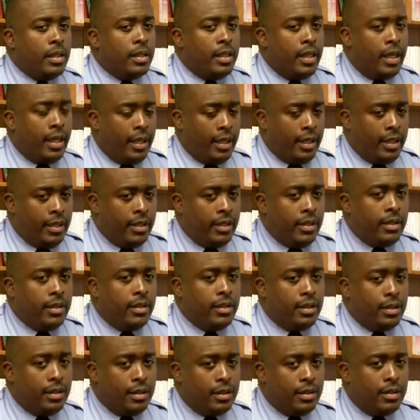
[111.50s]
They
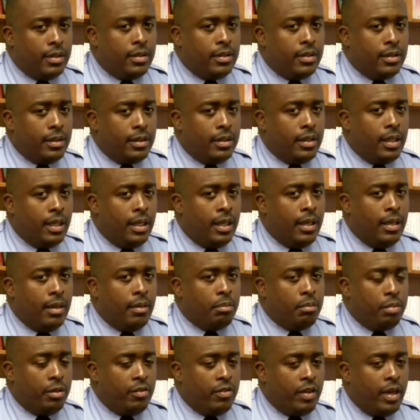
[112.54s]

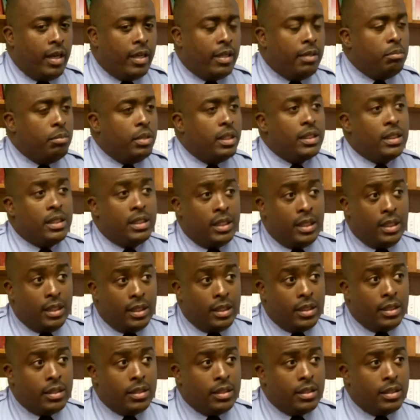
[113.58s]
provide a much
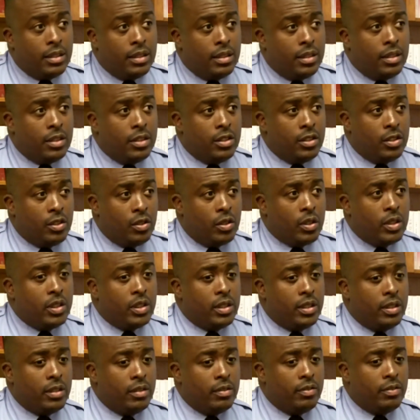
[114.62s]
needed
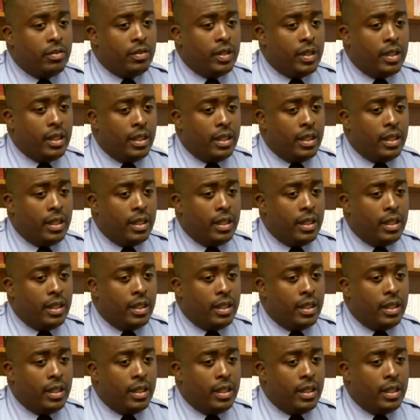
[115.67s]
source of